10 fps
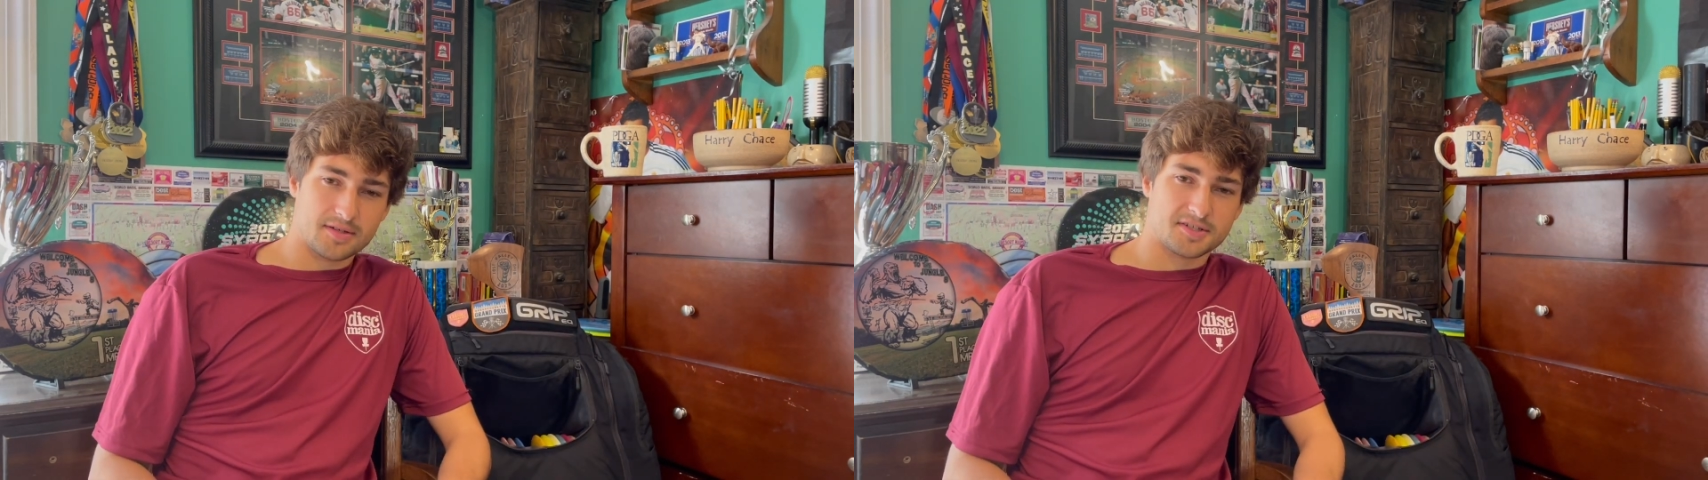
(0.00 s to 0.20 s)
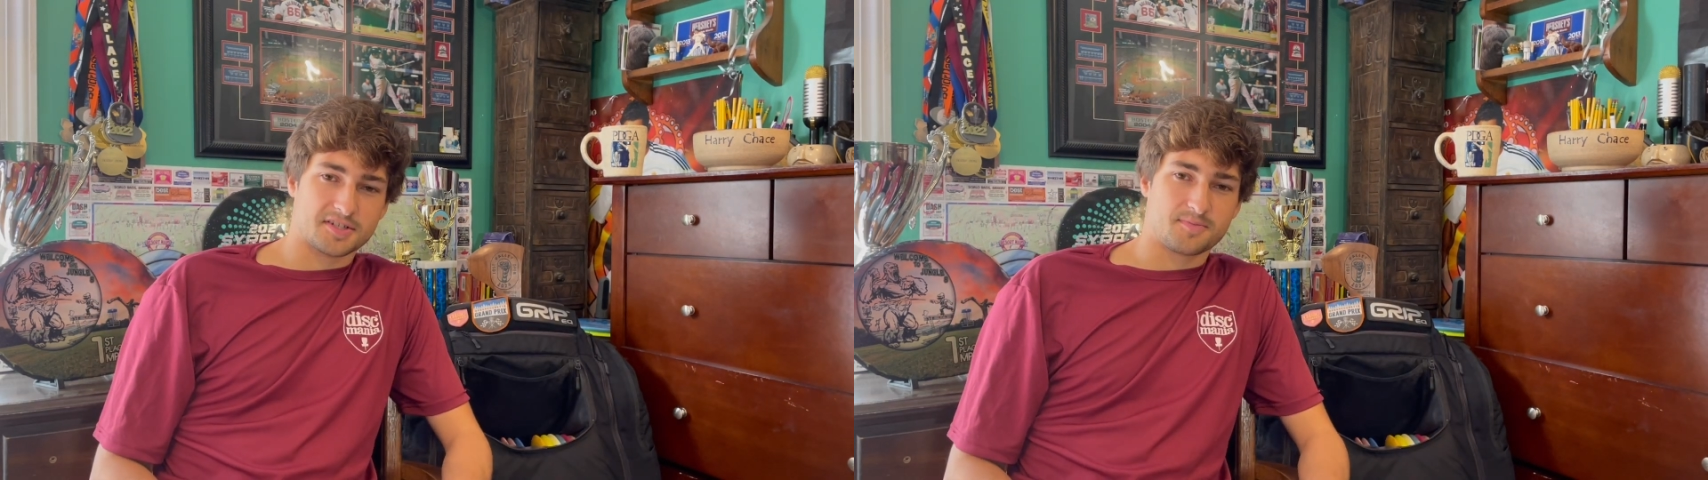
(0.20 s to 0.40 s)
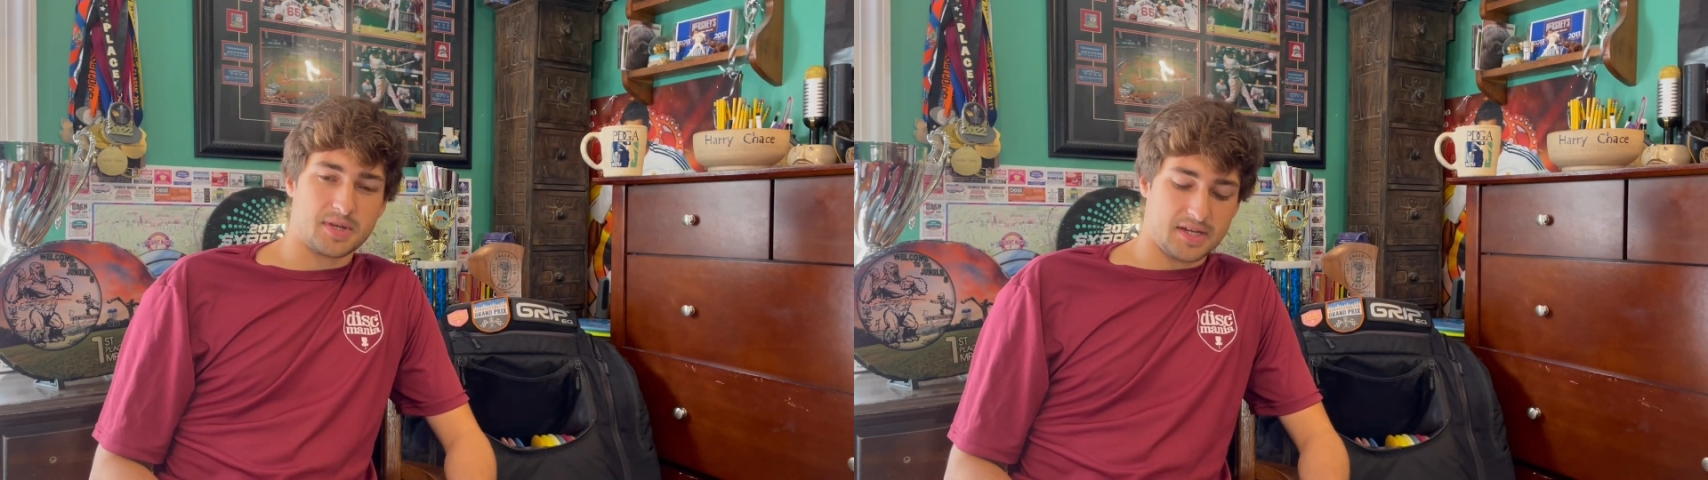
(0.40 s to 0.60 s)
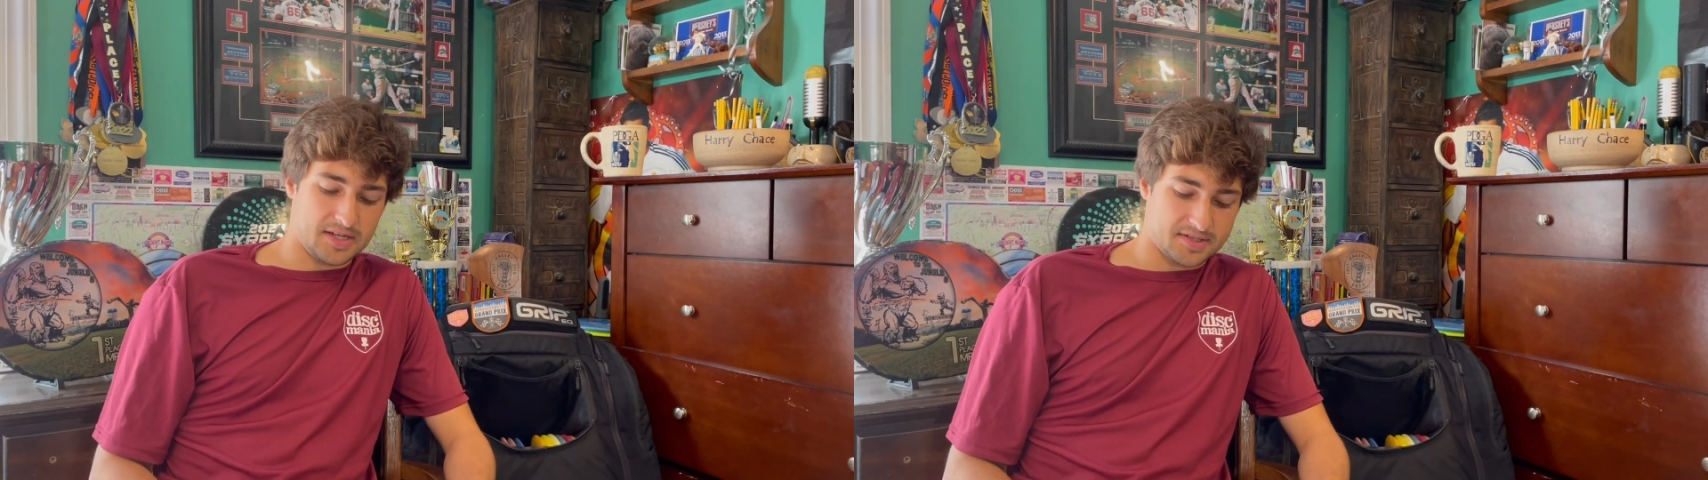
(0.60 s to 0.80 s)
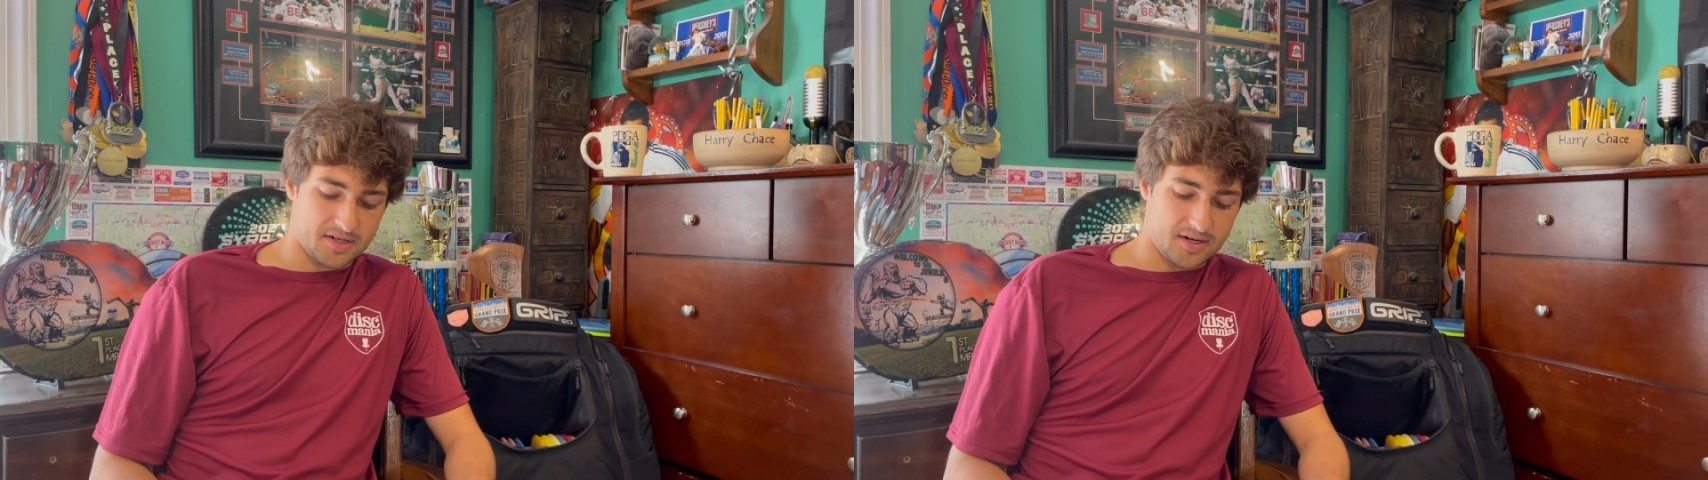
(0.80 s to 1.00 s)

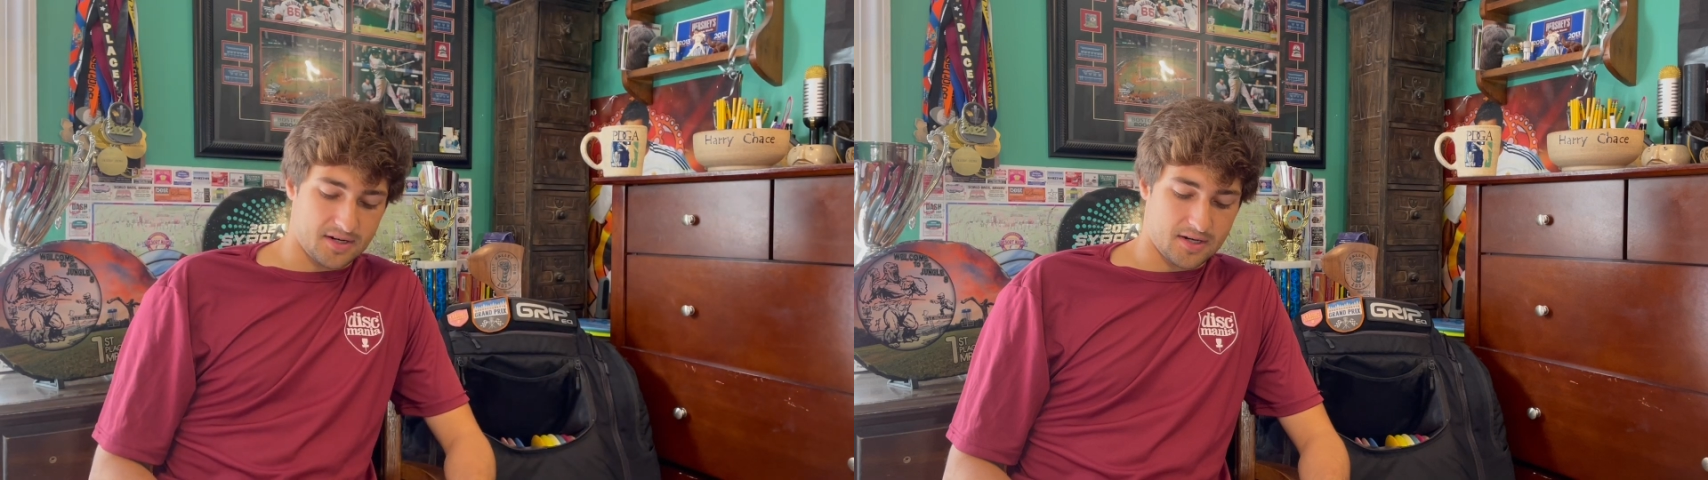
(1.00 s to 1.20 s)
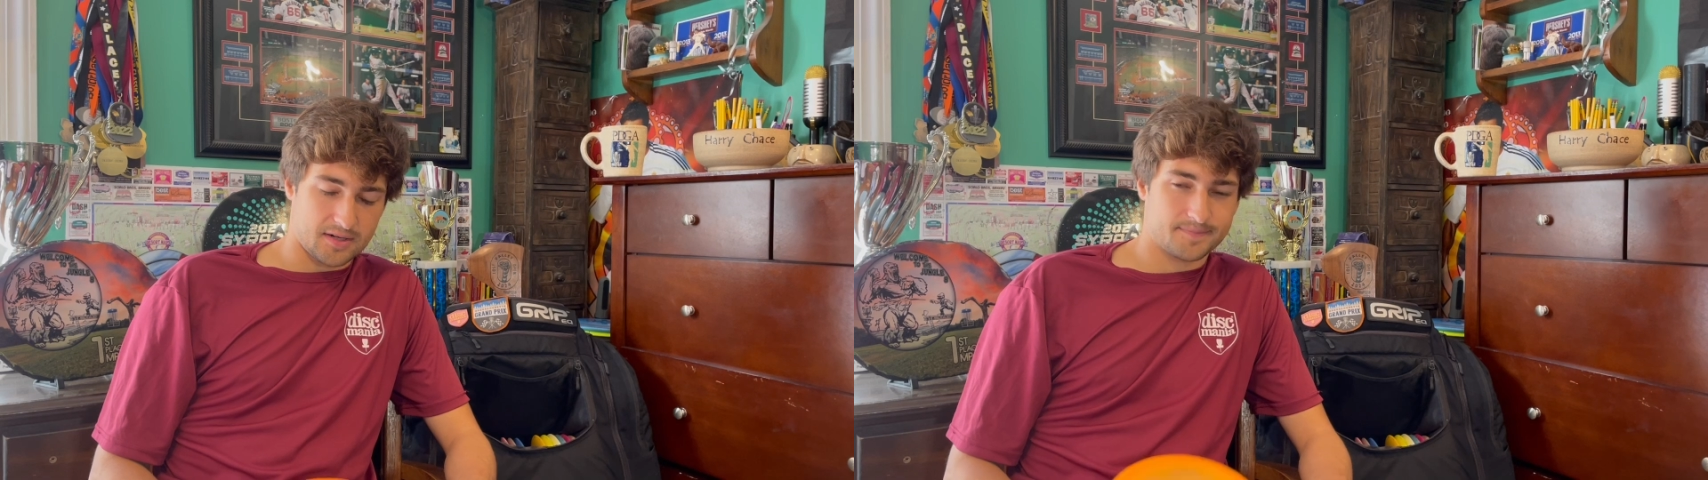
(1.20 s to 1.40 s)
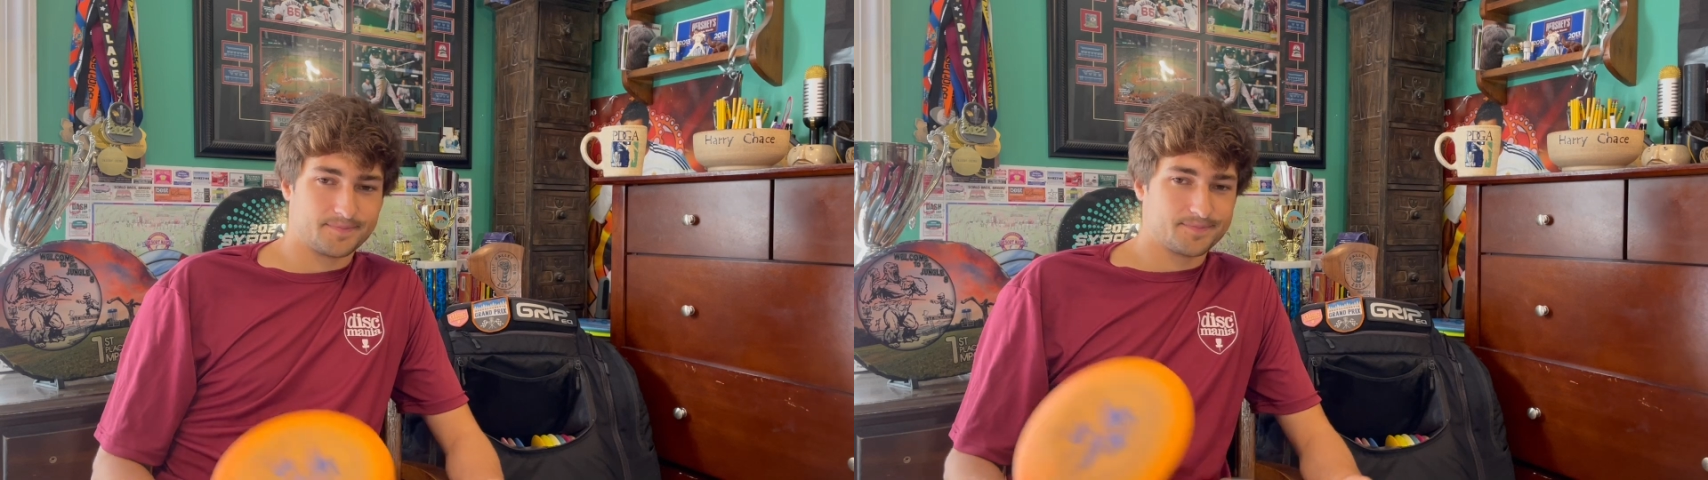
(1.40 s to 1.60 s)
speeds here.